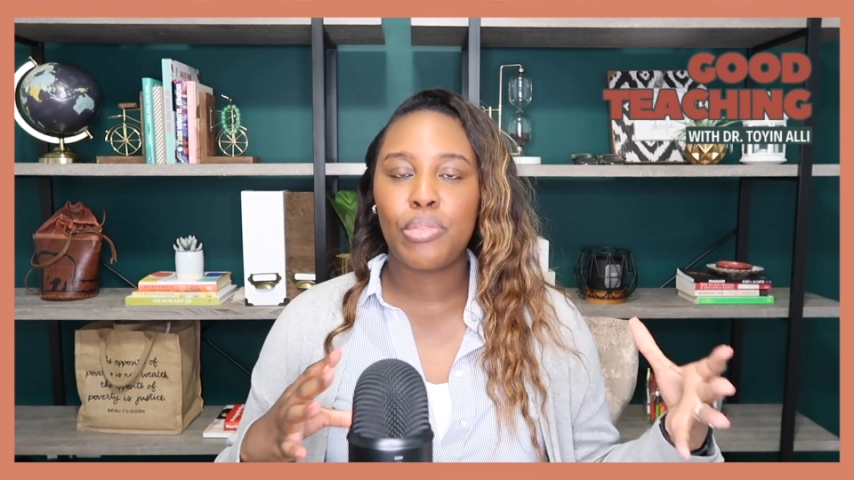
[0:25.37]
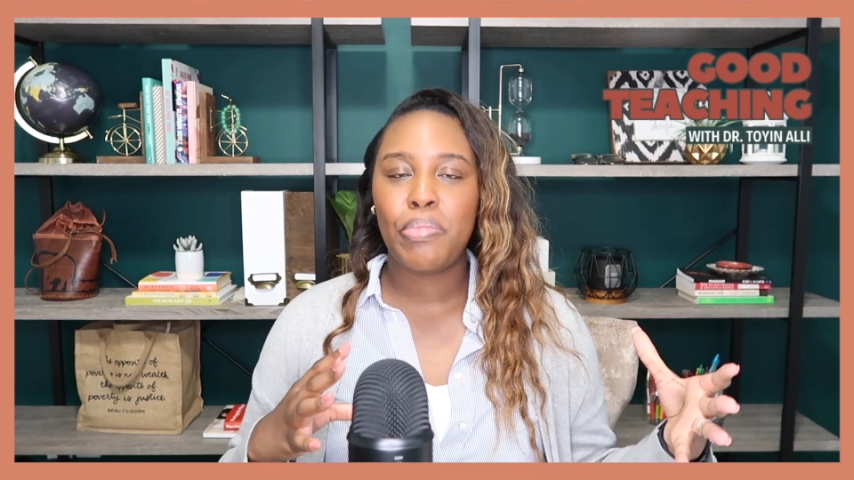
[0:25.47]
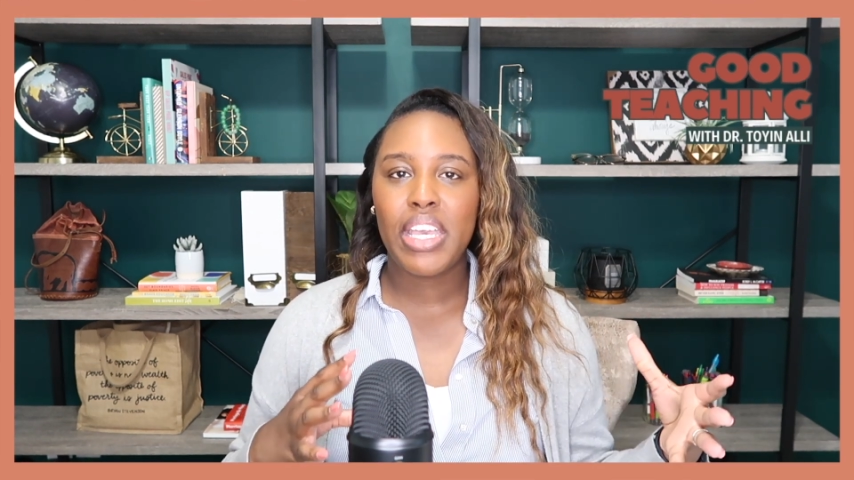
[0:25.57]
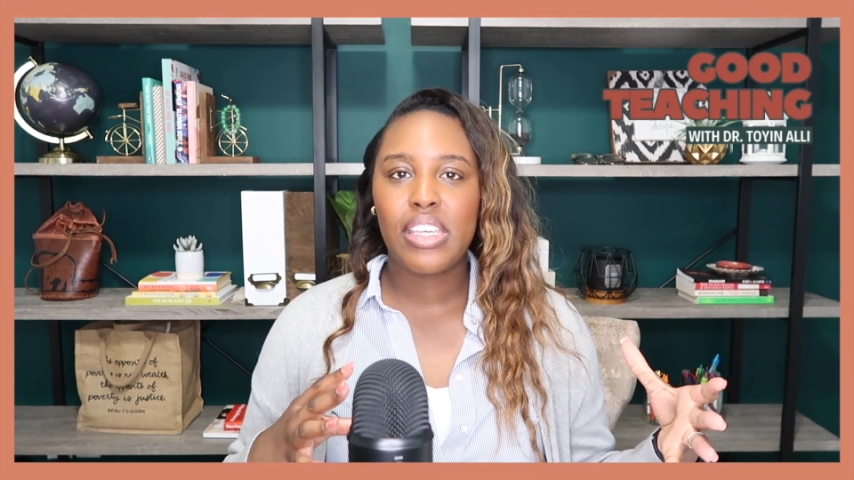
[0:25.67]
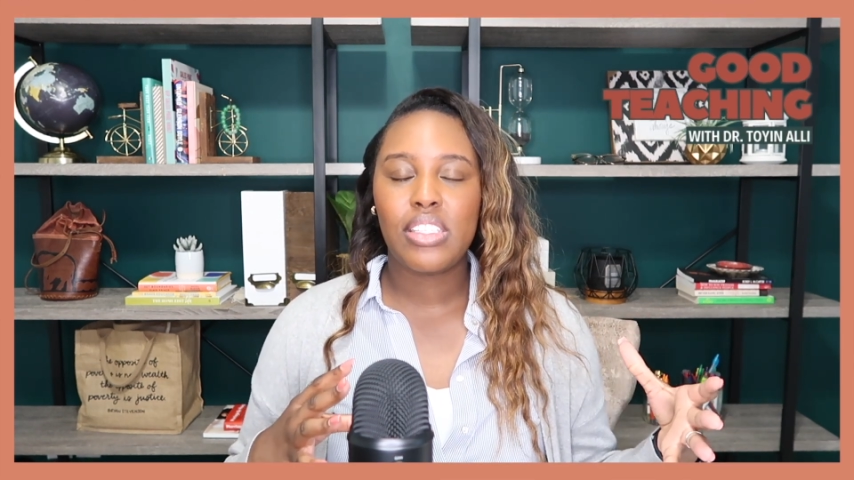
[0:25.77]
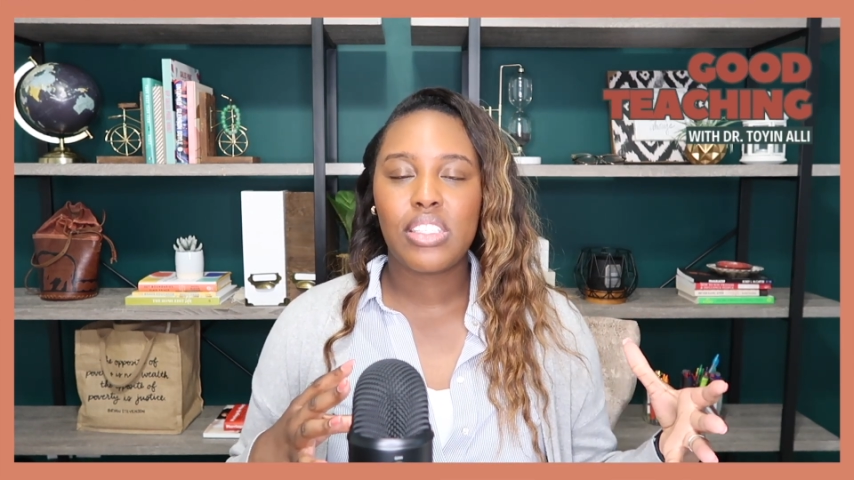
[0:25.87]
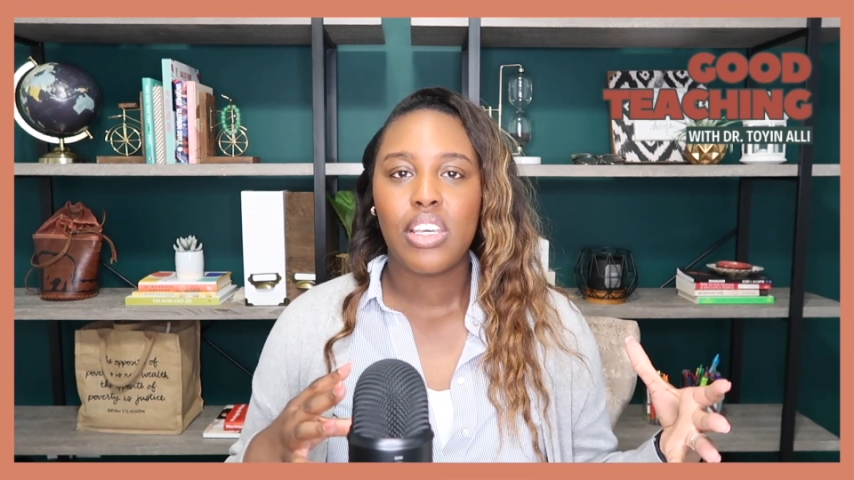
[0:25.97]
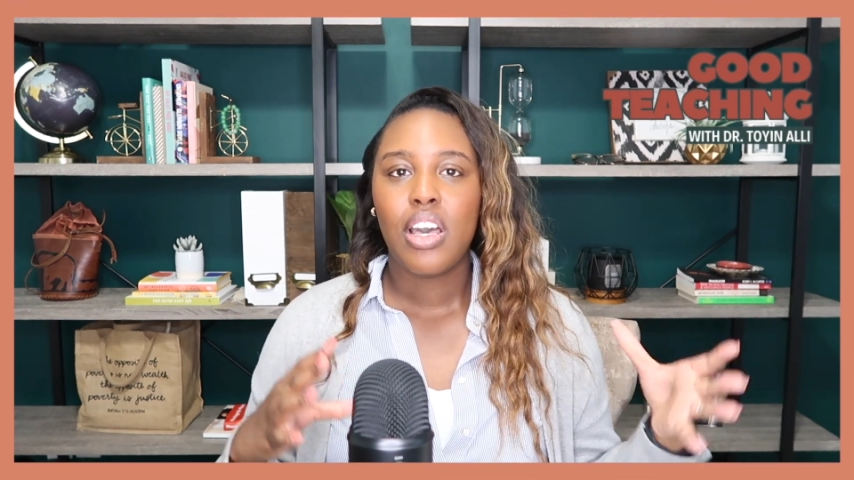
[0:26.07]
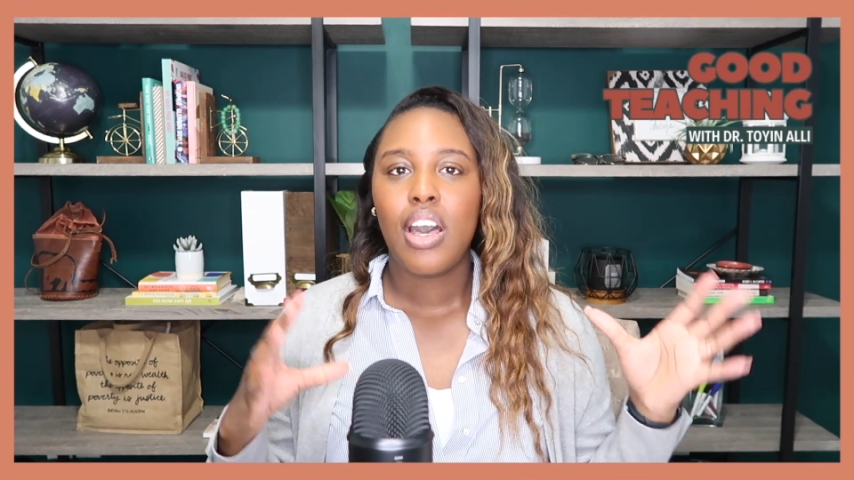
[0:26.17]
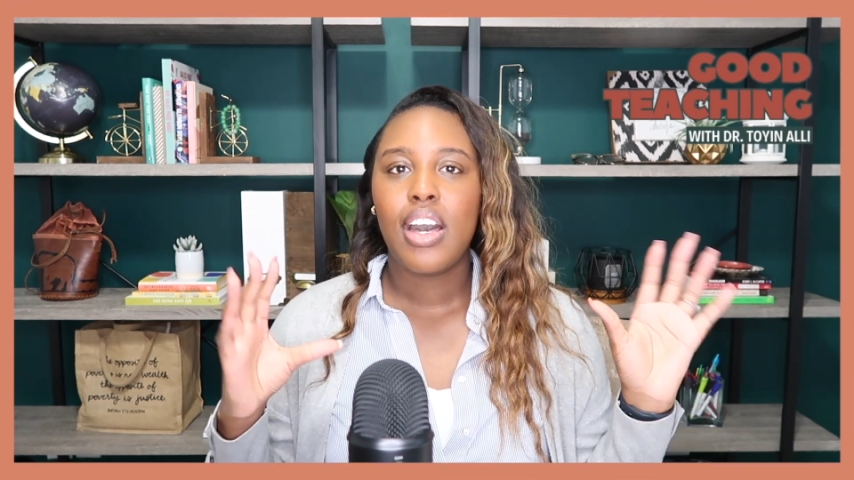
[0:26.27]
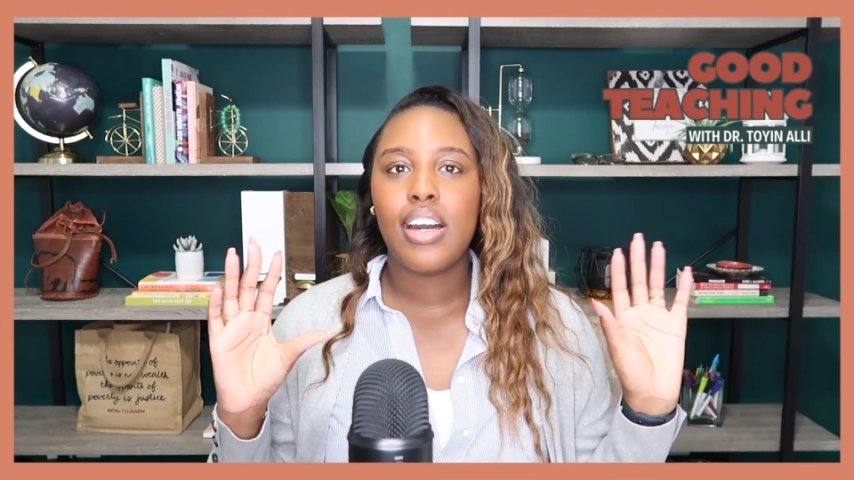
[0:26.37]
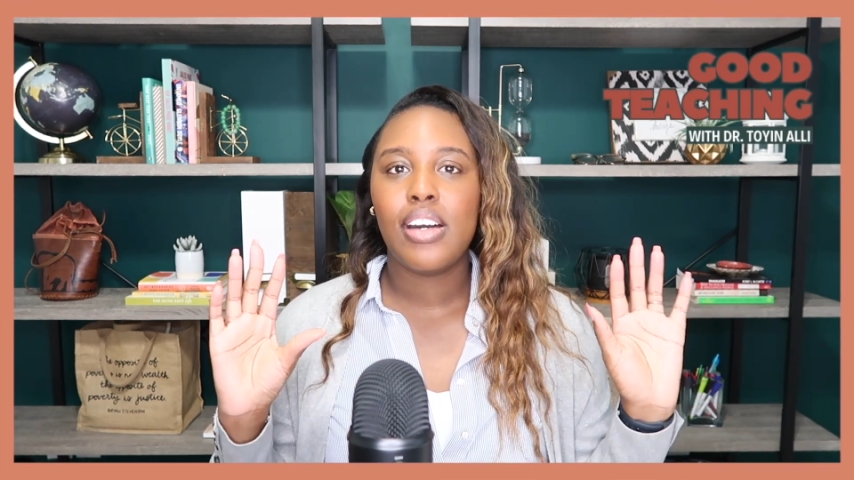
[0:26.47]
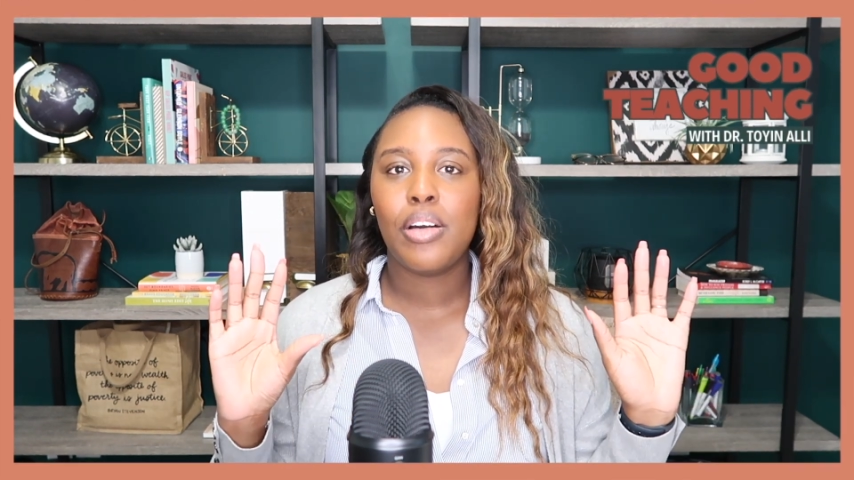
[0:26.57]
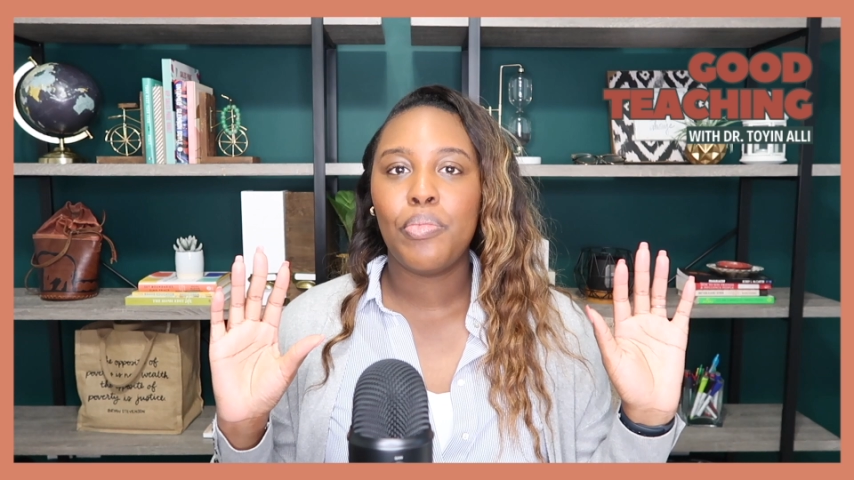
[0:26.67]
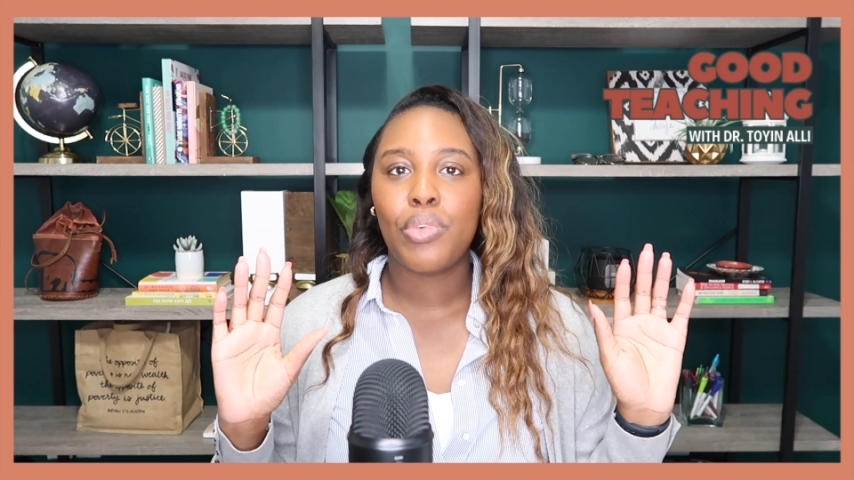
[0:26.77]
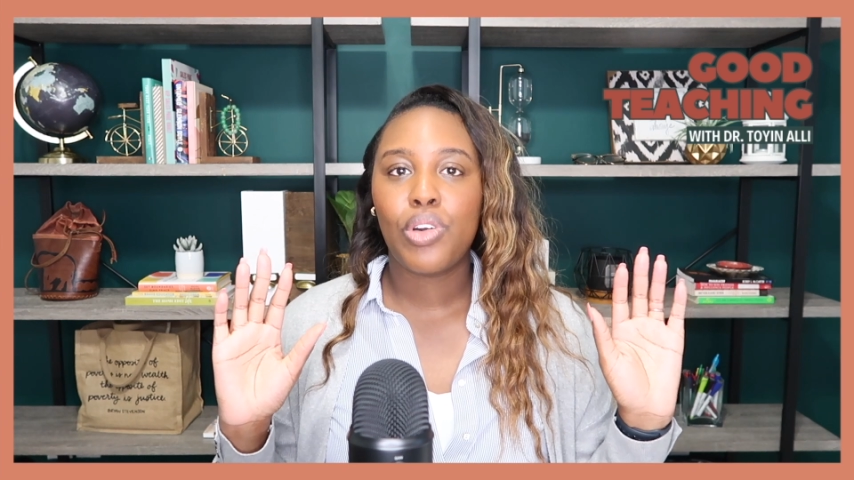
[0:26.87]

based um,